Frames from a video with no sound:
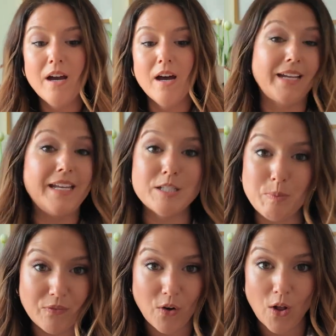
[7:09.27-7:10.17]
I can't
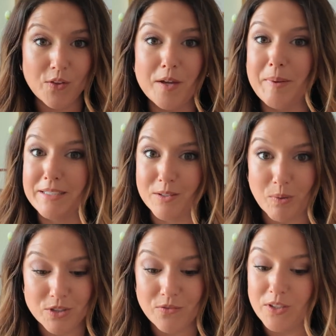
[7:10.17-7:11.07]
speak for all of them. I did
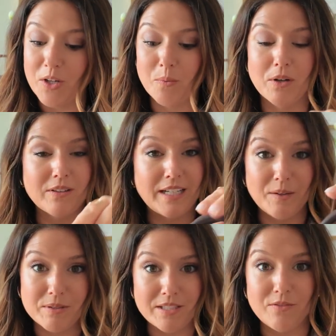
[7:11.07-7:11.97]
watch a video where a lady
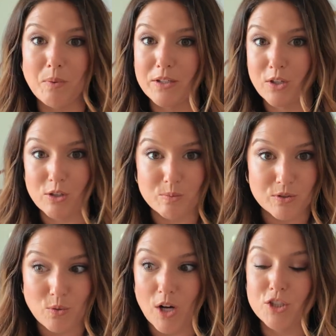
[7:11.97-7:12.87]
received one and hers
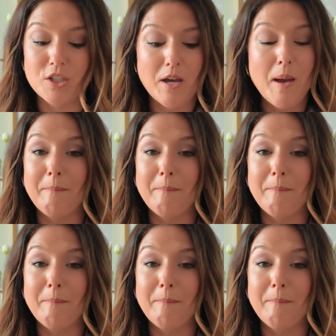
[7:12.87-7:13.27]
was crushed.